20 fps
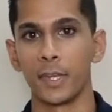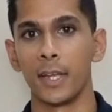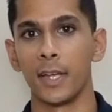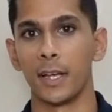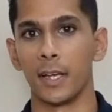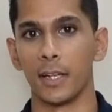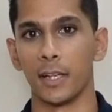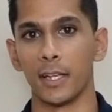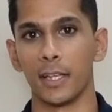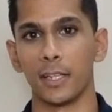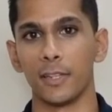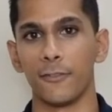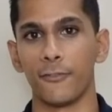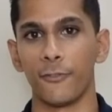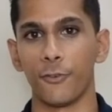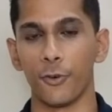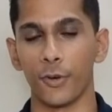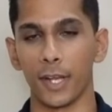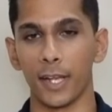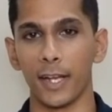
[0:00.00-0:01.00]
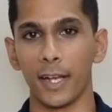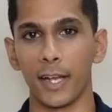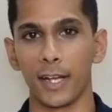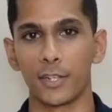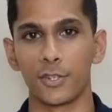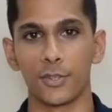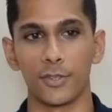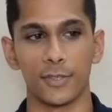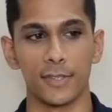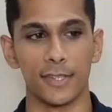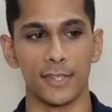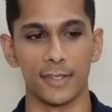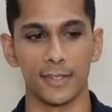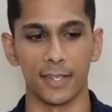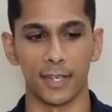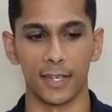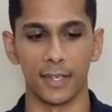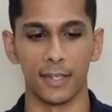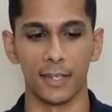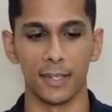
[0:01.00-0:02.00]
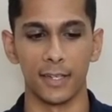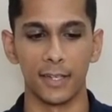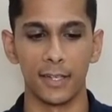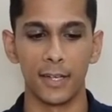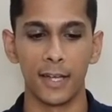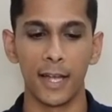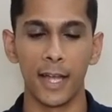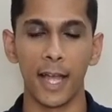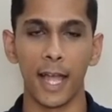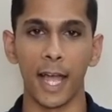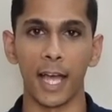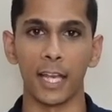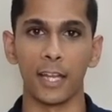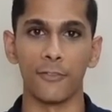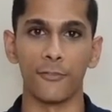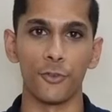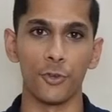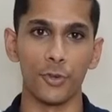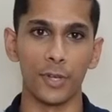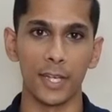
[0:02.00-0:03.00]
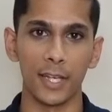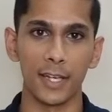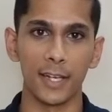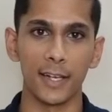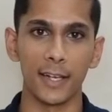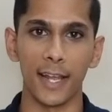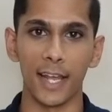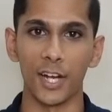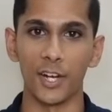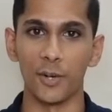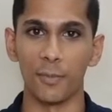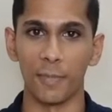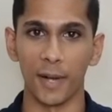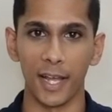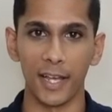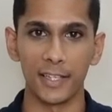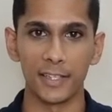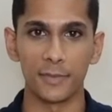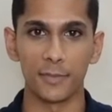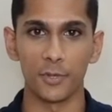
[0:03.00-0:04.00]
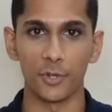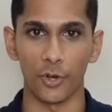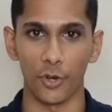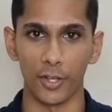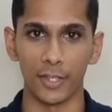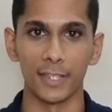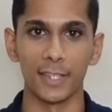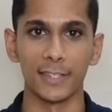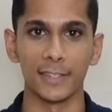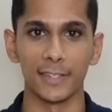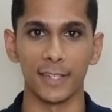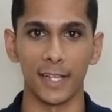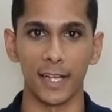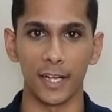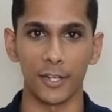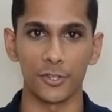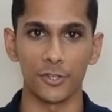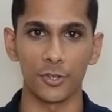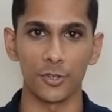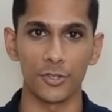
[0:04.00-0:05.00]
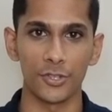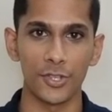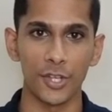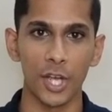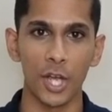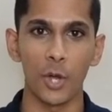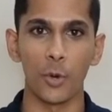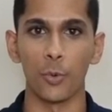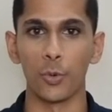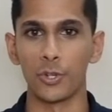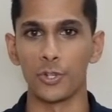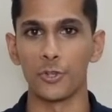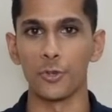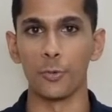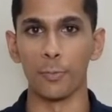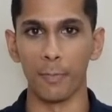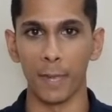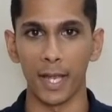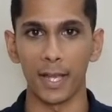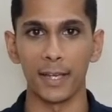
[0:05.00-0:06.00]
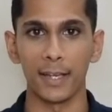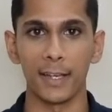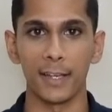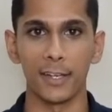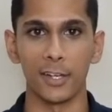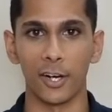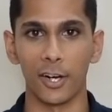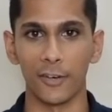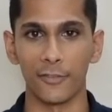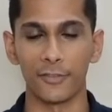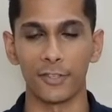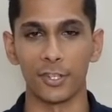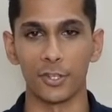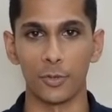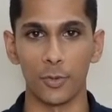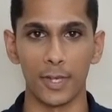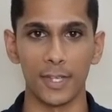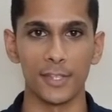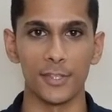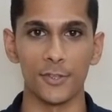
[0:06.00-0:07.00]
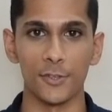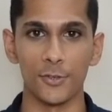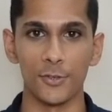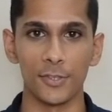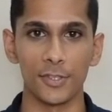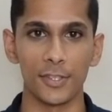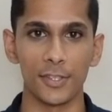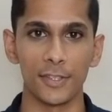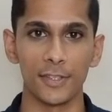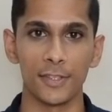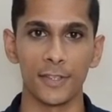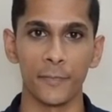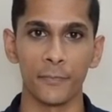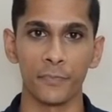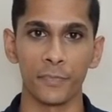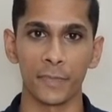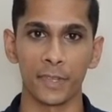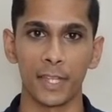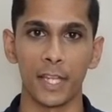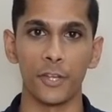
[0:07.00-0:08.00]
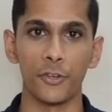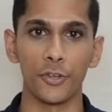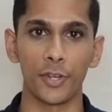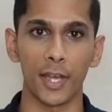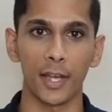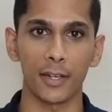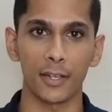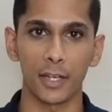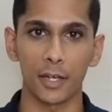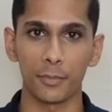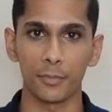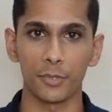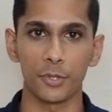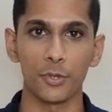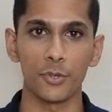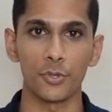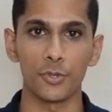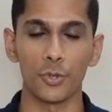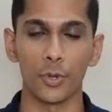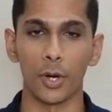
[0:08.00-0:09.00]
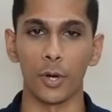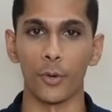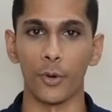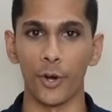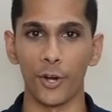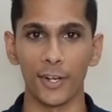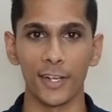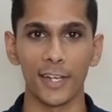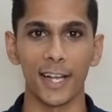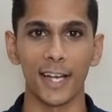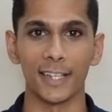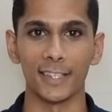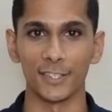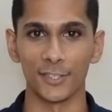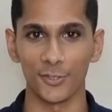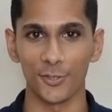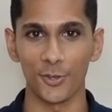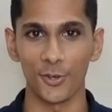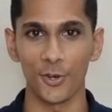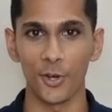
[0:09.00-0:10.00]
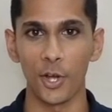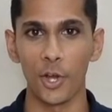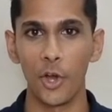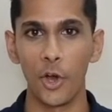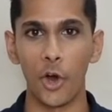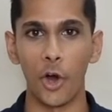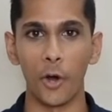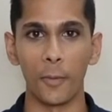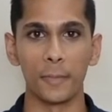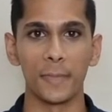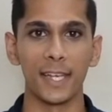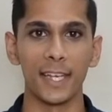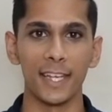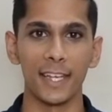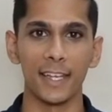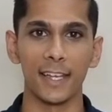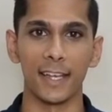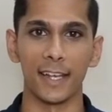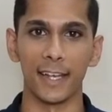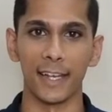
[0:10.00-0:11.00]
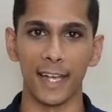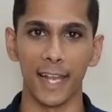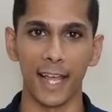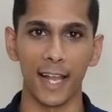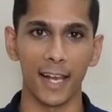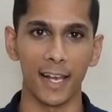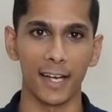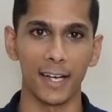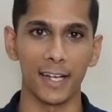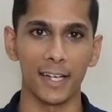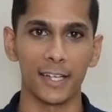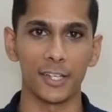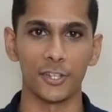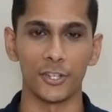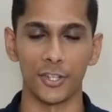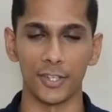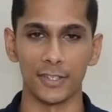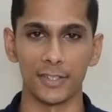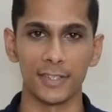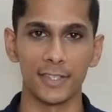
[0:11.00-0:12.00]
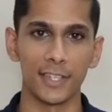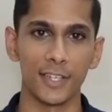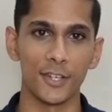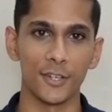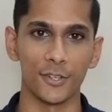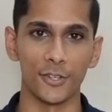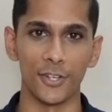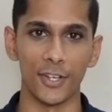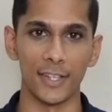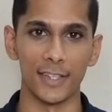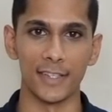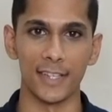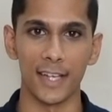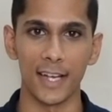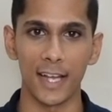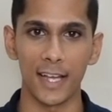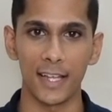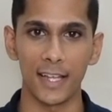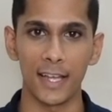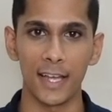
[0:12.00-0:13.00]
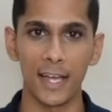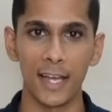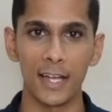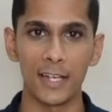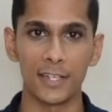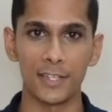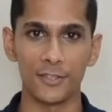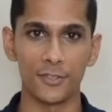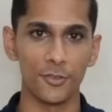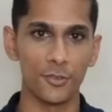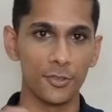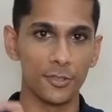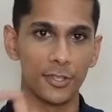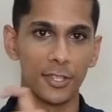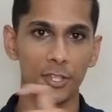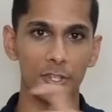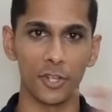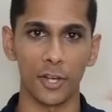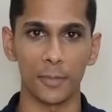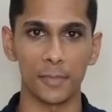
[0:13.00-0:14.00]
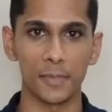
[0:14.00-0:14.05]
another 4 electrodes inside here. And if you needed a replacement on these electrodes, which you may need after 20 uses, then you can come through to our online store, omninela.co.za. Just use the top